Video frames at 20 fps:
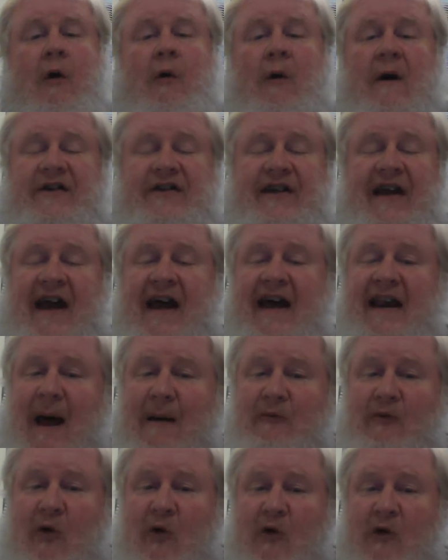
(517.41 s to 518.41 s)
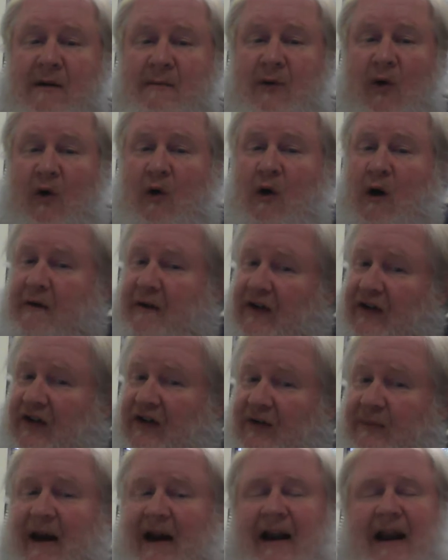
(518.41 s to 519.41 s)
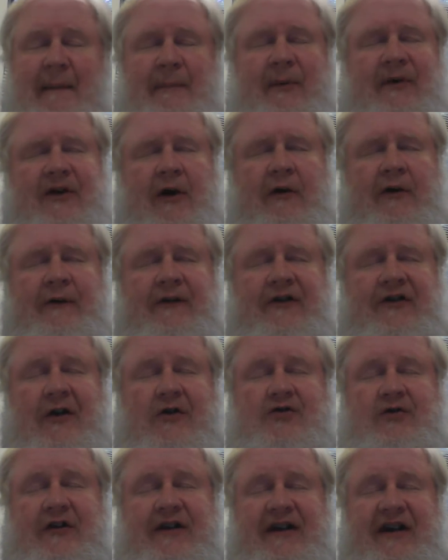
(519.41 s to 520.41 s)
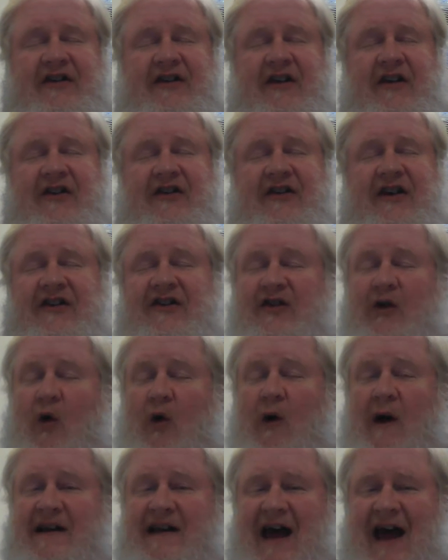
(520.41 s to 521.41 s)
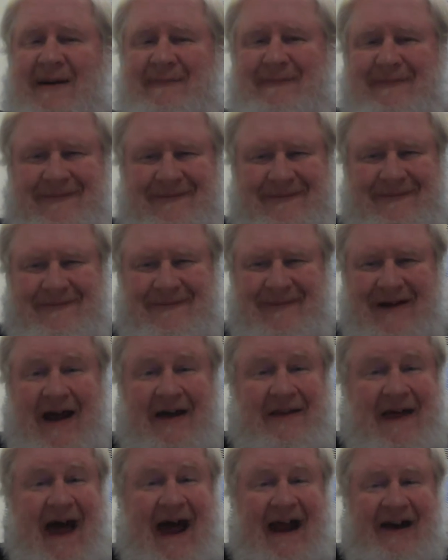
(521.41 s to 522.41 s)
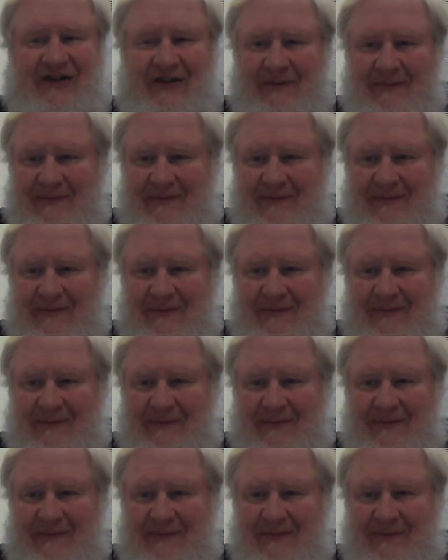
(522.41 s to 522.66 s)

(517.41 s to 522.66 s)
Once again, I'm Warren Moore, and this has been an episode of Social Distancing Storytime. Thanks.